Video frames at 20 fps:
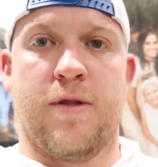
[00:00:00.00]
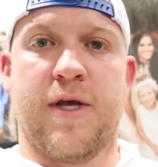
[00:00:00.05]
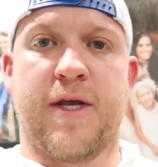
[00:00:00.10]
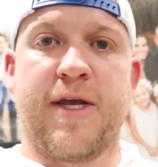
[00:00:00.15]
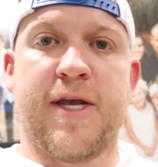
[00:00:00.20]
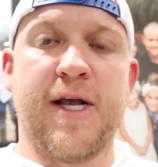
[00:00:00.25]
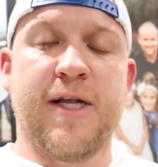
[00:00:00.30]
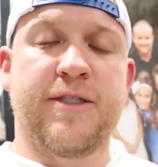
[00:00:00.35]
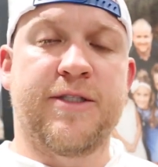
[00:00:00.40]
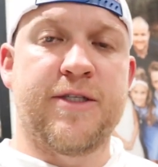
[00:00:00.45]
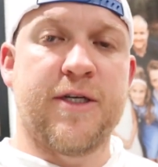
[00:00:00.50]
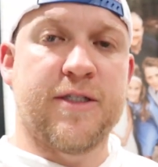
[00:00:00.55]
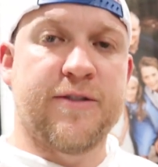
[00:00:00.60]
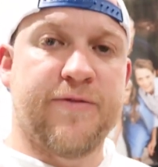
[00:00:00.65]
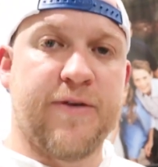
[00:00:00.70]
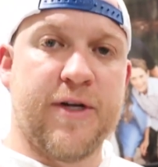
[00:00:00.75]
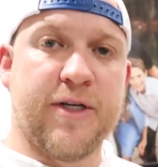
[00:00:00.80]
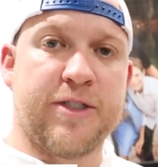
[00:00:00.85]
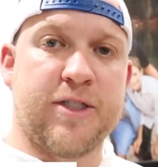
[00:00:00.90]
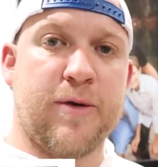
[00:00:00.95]
The kids
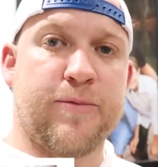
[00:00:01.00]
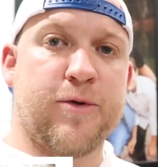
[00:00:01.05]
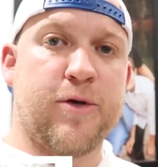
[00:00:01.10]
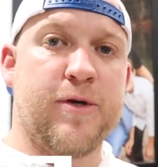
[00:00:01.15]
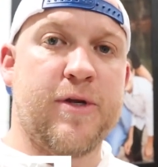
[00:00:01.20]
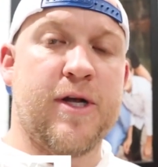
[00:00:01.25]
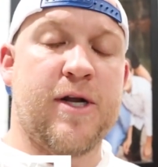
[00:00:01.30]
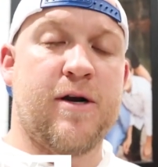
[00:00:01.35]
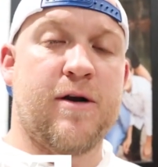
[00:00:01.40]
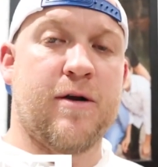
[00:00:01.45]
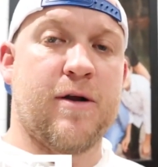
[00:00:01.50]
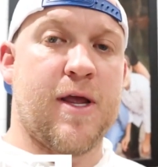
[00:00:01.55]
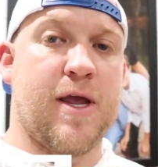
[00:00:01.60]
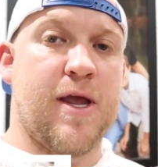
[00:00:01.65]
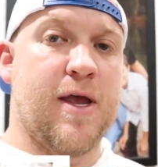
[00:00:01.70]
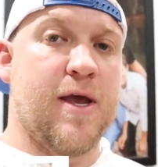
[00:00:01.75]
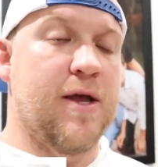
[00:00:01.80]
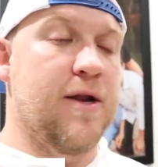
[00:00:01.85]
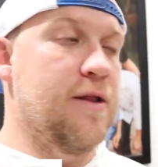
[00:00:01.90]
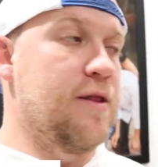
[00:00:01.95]
just finished up their dinner
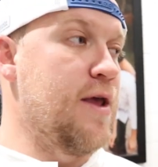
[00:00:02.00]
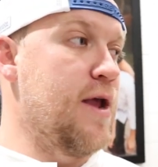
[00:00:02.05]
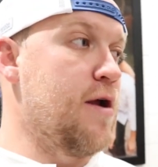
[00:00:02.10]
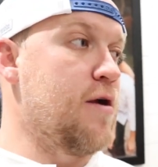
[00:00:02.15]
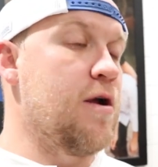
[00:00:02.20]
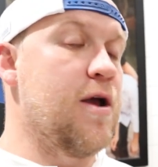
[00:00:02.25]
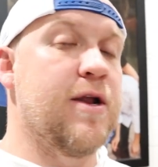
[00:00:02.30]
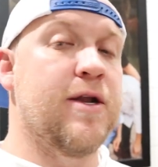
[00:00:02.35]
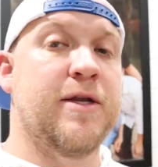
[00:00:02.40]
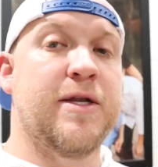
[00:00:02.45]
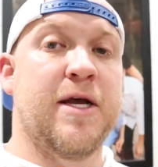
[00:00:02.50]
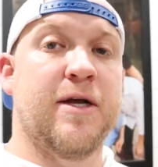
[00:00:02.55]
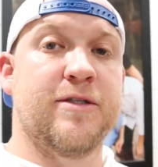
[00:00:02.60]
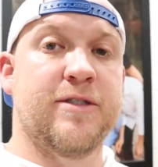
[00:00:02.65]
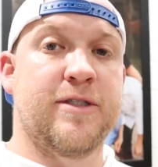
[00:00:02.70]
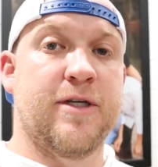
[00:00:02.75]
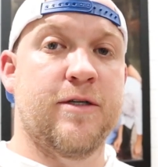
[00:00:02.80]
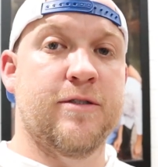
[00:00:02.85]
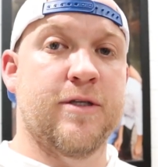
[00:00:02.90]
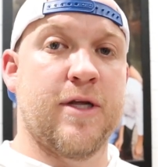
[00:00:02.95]
and they're headed
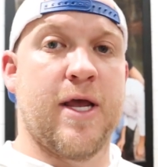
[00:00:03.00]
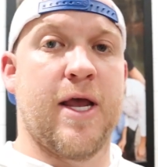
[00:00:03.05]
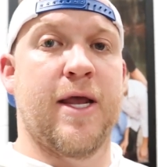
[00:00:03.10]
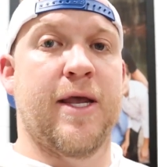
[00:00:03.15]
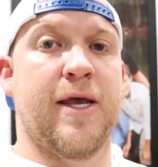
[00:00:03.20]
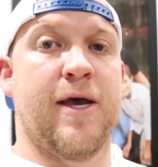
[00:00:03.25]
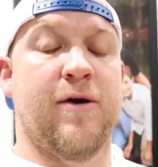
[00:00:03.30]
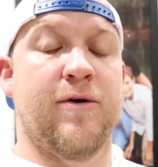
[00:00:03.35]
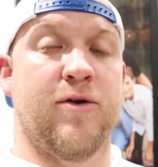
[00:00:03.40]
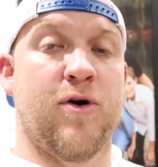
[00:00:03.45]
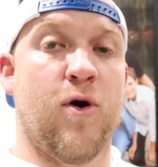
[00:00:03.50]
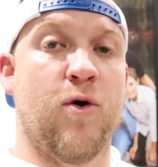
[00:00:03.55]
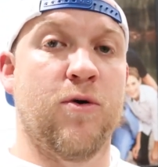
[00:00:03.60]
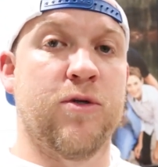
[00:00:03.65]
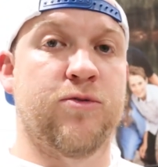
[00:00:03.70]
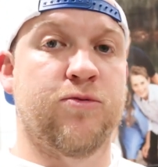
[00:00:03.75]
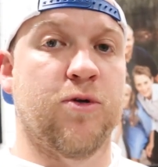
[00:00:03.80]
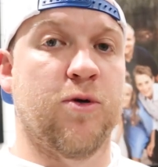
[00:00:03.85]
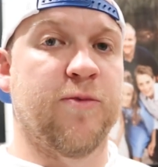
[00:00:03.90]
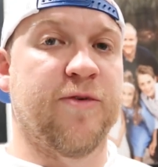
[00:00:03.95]
downstairs to hang out in
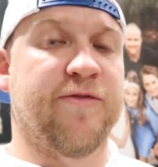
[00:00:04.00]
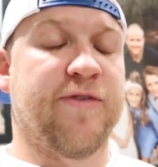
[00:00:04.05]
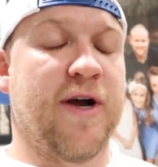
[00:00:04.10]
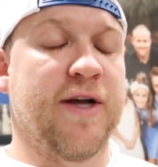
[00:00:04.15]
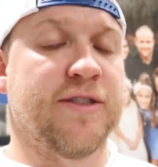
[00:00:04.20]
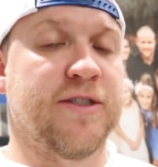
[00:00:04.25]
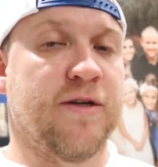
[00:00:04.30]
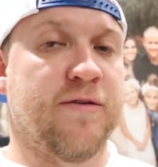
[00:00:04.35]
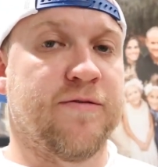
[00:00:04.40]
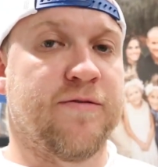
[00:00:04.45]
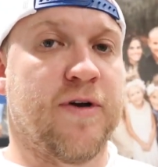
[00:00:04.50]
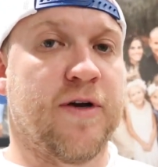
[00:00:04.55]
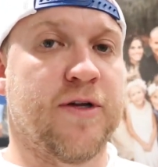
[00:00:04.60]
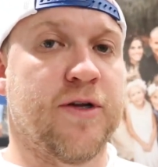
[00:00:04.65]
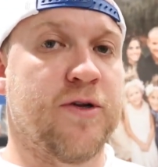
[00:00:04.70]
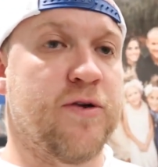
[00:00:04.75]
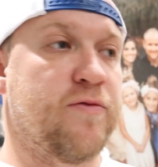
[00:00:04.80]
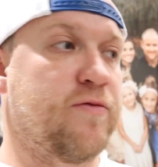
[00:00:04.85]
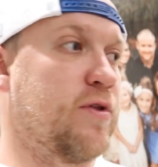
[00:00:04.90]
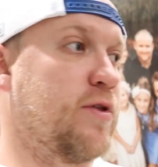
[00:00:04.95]
Owen's room to find something
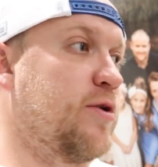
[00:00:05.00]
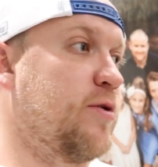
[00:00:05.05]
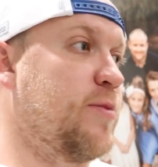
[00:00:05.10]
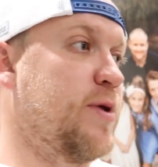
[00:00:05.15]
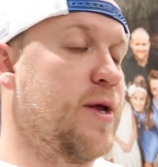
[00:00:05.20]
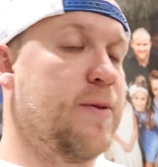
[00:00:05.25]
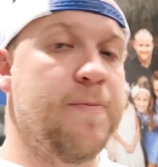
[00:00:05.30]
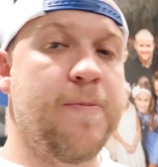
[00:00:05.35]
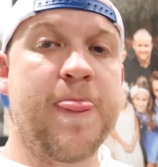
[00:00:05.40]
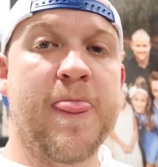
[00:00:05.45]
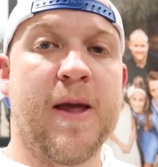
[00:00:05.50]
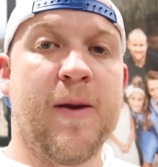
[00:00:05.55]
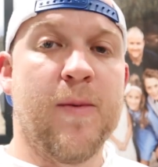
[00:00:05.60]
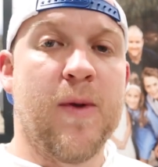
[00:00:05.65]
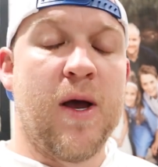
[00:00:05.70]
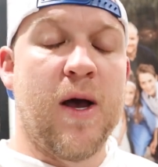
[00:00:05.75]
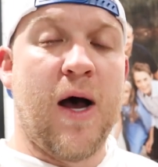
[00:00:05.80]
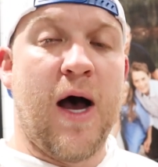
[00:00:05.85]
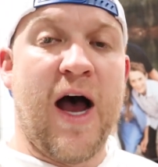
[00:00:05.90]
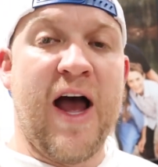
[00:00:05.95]
fun to do for a little bit.
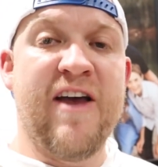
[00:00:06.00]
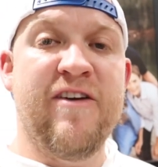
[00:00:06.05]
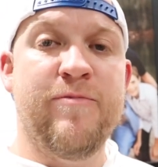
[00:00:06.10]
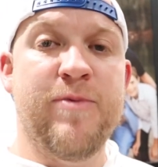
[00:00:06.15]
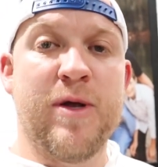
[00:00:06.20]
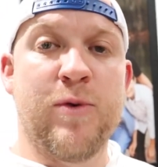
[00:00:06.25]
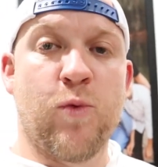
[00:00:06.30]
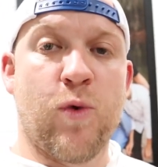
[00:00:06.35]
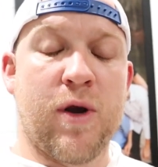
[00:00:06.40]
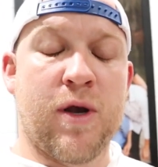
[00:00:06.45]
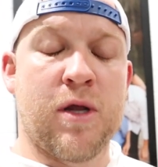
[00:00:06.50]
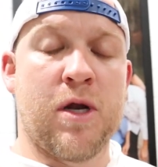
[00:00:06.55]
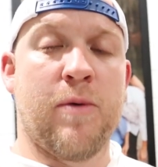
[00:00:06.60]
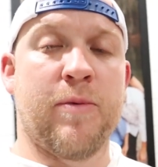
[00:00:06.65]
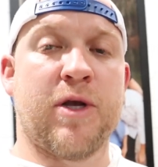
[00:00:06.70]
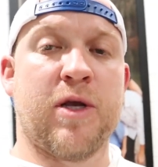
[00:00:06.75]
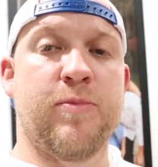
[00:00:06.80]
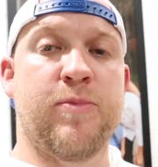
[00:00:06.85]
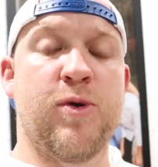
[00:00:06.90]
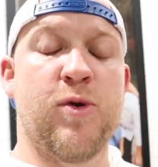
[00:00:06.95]
I have been working
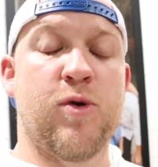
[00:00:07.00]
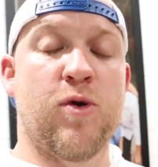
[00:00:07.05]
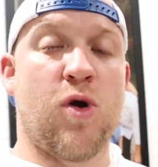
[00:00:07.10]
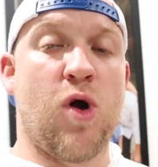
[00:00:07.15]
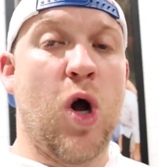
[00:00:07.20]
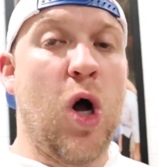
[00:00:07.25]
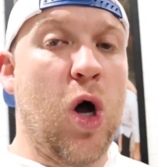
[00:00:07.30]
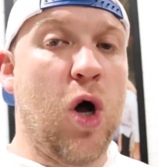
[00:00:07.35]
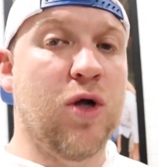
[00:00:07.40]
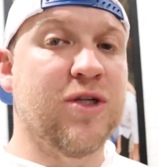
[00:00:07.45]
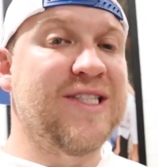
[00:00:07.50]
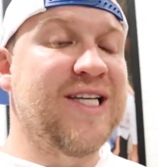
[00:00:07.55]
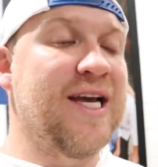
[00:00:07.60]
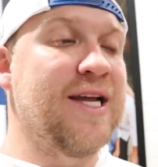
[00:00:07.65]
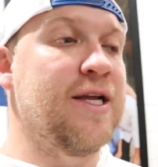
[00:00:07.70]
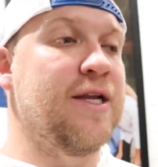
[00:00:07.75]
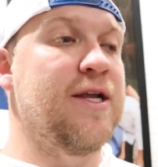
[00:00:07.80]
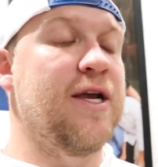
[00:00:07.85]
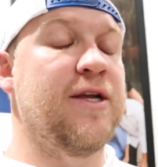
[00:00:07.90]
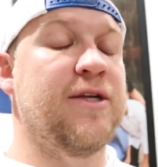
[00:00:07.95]
on a computer all
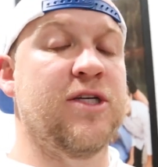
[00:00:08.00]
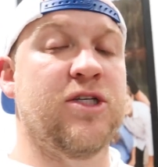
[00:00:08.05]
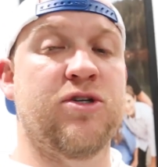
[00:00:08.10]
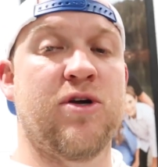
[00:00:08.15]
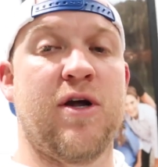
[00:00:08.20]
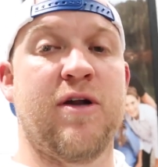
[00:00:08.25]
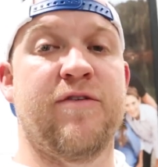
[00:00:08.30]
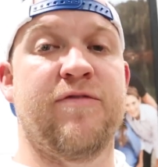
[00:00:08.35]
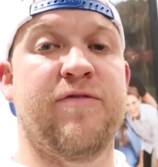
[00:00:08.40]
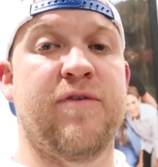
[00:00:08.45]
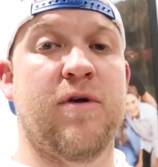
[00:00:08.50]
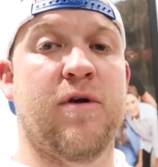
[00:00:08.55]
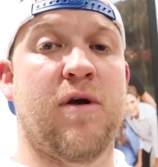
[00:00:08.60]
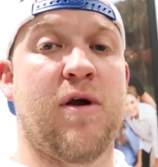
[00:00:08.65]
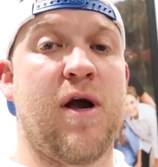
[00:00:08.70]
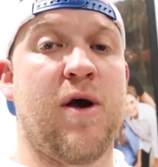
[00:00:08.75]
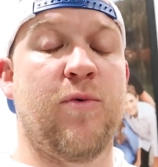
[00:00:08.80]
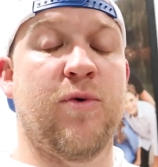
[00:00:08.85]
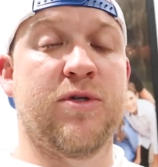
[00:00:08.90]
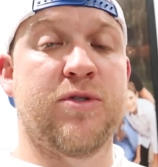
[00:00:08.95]
day today, just trying to
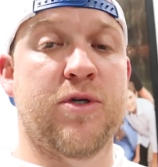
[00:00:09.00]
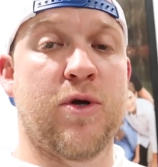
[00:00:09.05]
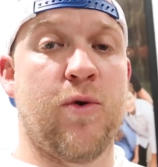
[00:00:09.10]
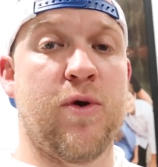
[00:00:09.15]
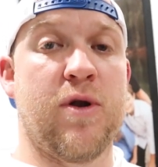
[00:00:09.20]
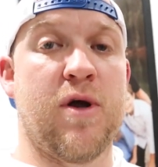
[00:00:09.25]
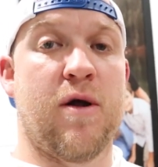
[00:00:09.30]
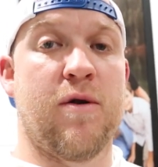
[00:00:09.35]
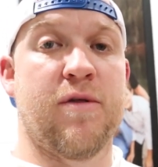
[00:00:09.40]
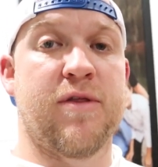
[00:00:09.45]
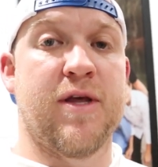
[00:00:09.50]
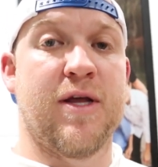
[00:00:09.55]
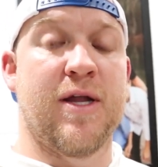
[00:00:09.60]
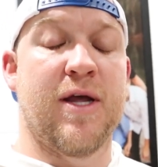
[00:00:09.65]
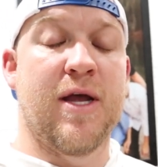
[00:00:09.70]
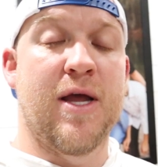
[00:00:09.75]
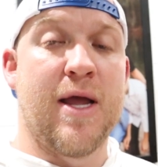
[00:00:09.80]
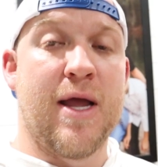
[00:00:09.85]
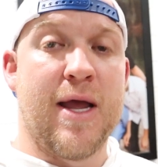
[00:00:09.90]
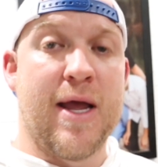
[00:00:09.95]
figure out what's going on with
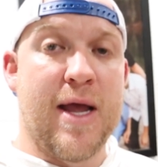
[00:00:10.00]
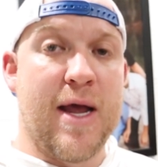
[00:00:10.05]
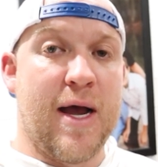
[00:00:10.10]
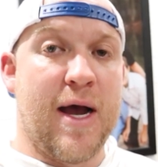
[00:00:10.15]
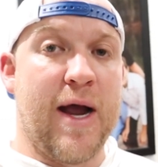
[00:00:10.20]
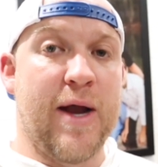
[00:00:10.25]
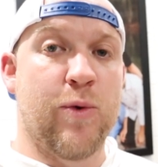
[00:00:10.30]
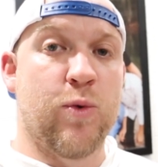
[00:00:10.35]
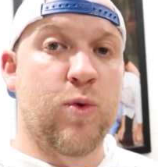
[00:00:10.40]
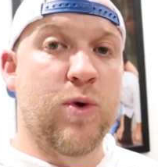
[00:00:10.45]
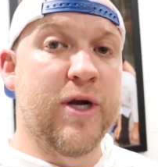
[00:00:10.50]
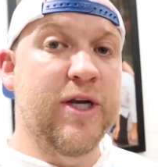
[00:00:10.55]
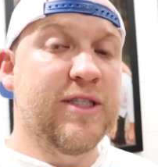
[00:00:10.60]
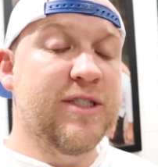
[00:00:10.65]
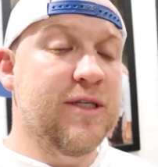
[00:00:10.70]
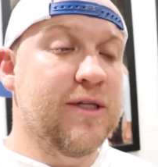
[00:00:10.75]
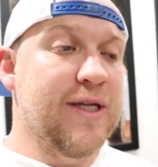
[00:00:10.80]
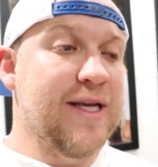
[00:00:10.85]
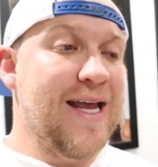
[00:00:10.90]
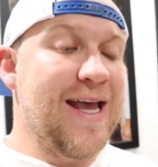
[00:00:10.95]
it. I
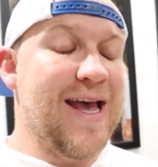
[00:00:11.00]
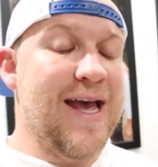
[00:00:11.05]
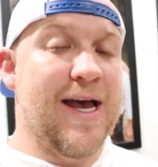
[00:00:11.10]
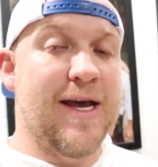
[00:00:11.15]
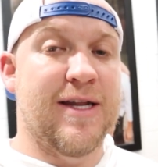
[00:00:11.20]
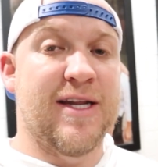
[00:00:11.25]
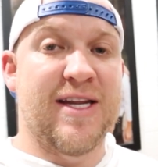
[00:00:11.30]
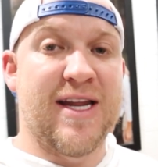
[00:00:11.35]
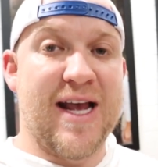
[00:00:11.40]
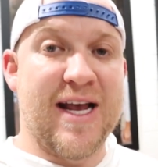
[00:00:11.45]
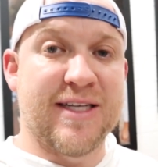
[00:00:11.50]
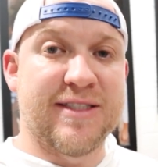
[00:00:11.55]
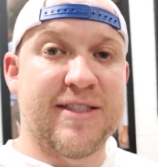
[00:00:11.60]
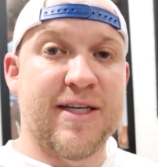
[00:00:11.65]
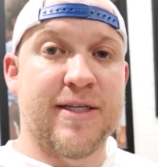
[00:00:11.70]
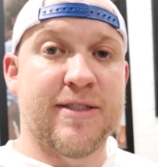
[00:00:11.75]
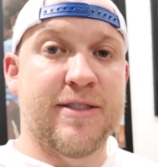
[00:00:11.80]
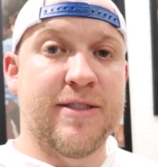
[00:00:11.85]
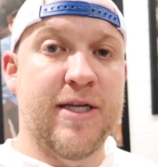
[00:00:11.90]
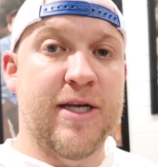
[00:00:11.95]
recently had an
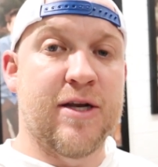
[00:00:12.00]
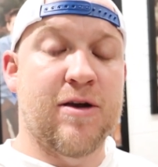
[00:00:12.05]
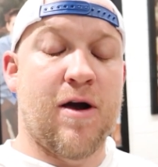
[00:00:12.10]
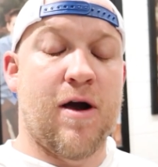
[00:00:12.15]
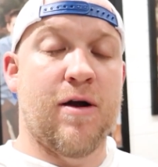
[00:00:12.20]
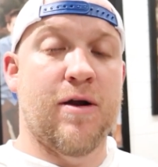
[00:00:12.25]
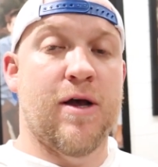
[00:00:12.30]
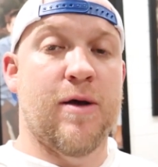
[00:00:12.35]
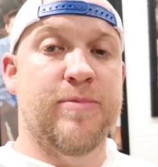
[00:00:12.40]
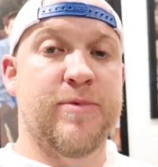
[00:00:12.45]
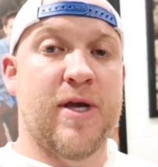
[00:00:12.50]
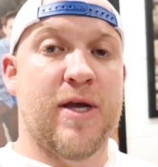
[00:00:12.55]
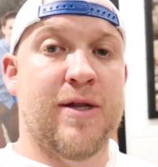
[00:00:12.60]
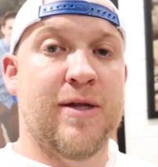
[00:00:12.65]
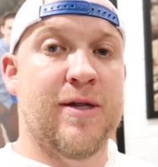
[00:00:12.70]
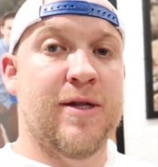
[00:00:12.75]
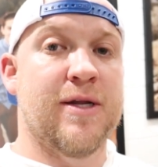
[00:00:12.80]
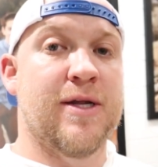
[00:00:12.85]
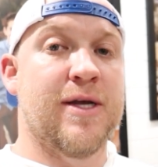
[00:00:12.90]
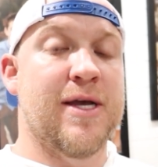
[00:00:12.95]
SSD card
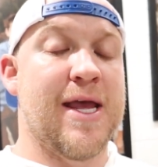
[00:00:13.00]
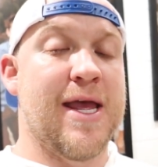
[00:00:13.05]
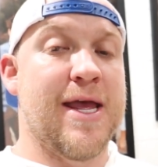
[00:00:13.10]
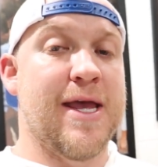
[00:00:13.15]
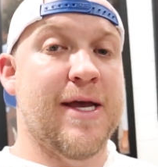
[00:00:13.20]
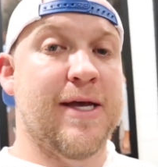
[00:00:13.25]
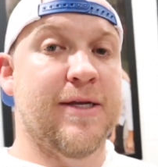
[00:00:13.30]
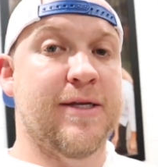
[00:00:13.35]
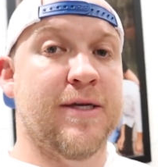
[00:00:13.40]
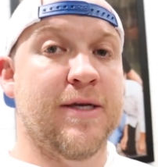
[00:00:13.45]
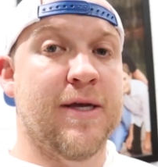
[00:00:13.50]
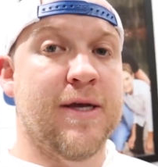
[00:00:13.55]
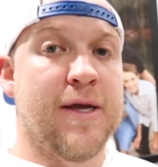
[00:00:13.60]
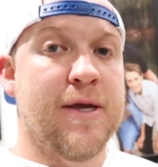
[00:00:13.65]
updated in it, and